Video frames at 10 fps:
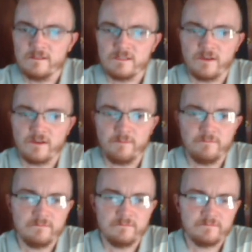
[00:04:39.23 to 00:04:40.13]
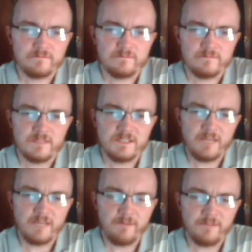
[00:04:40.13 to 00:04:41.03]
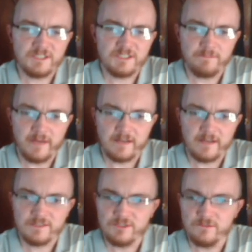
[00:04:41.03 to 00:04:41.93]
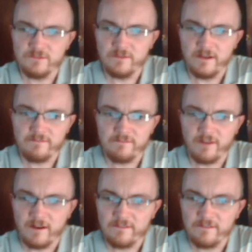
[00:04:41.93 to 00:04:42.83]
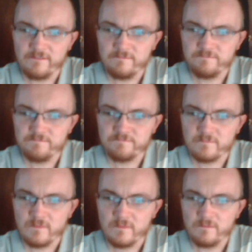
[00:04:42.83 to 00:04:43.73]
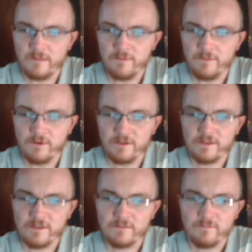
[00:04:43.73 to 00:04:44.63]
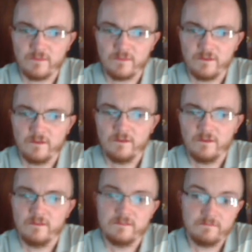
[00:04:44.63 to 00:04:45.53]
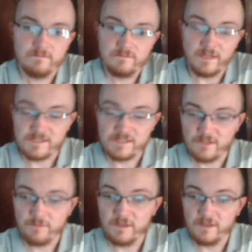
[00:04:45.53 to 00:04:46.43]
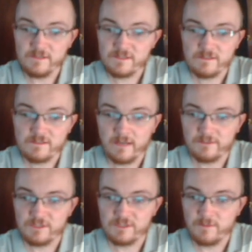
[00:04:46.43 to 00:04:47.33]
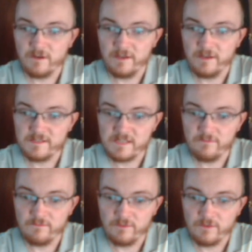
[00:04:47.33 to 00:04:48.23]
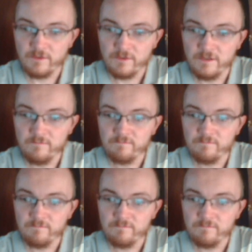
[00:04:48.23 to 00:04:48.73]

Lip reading: I take my bishop back to f5. My opponent takes another piece, captures pawn a7 with the queen.